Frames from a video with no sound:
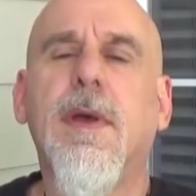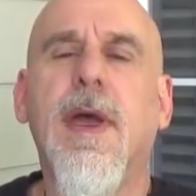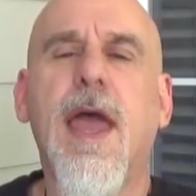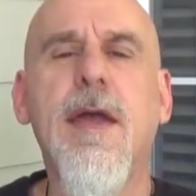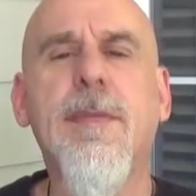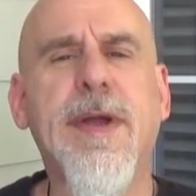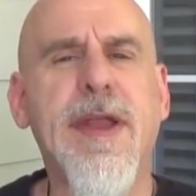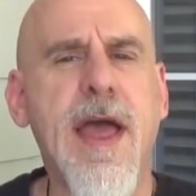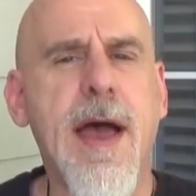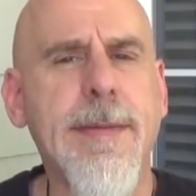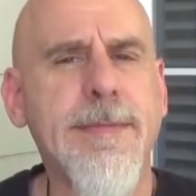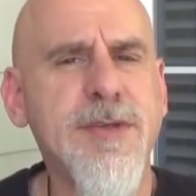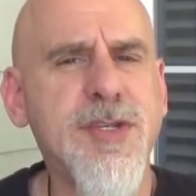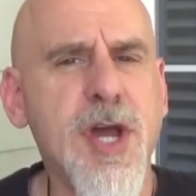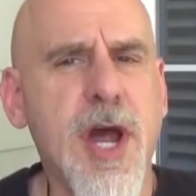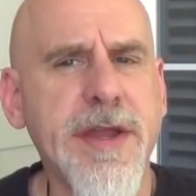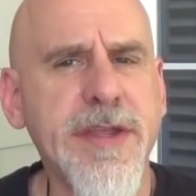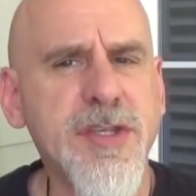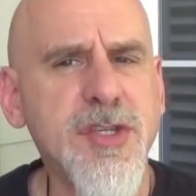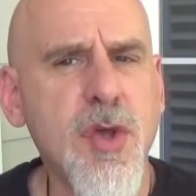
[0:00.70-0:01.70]
Hey buddy. I'm
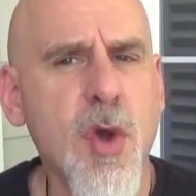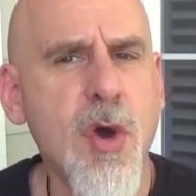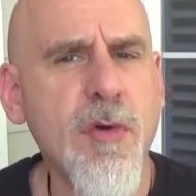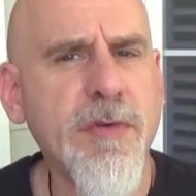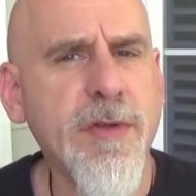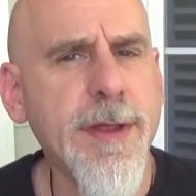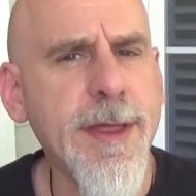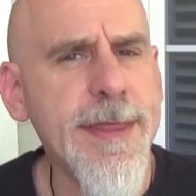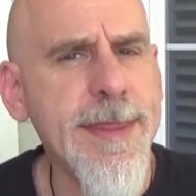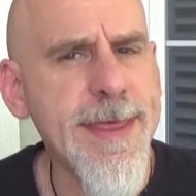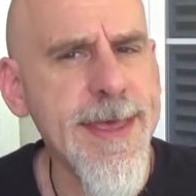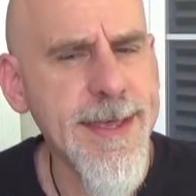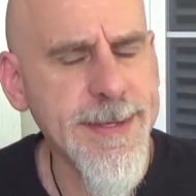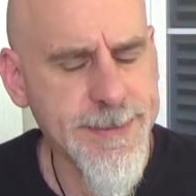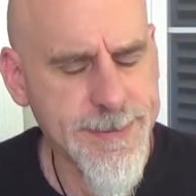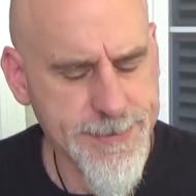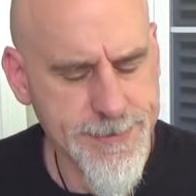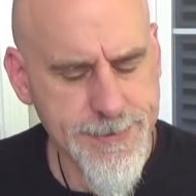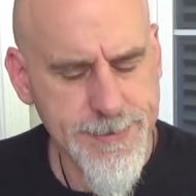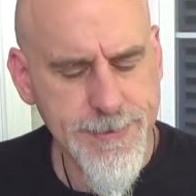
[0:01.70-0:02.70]
Johnny Scoville and
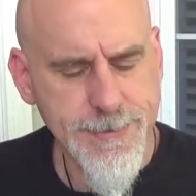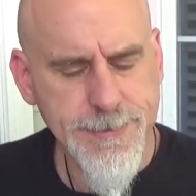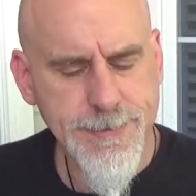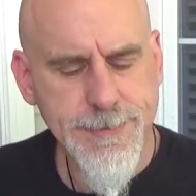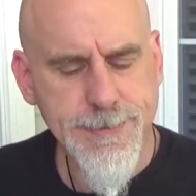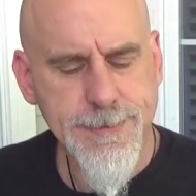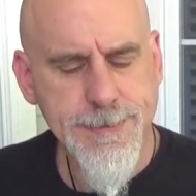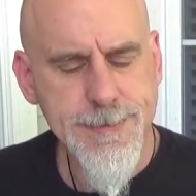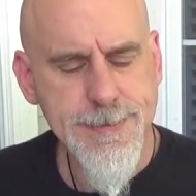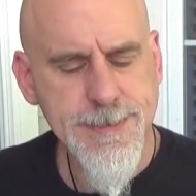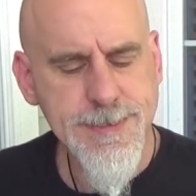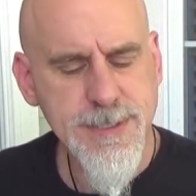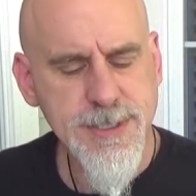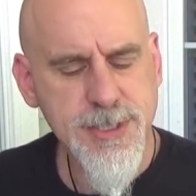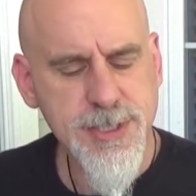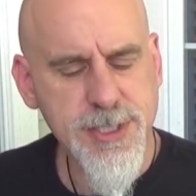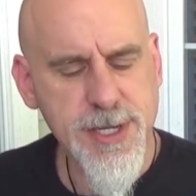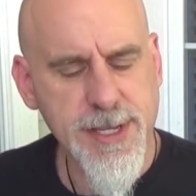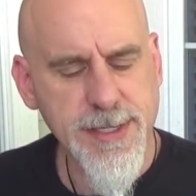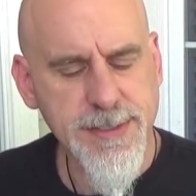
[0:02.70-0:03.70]
this is
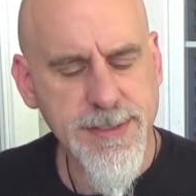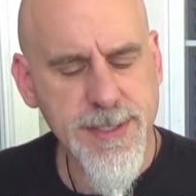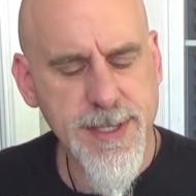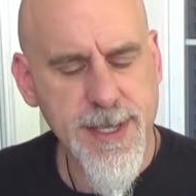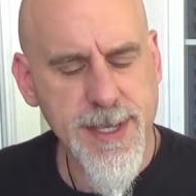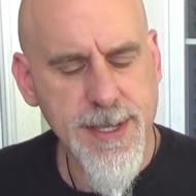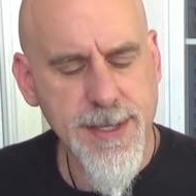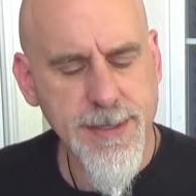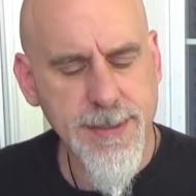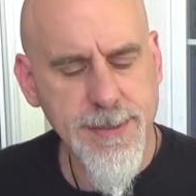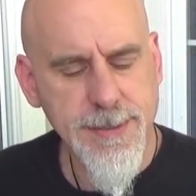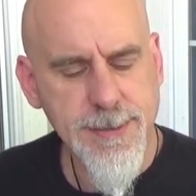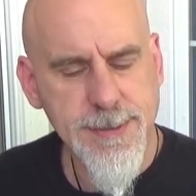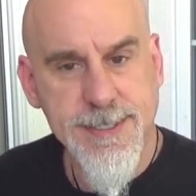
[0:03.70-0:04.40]
Chase the Heat.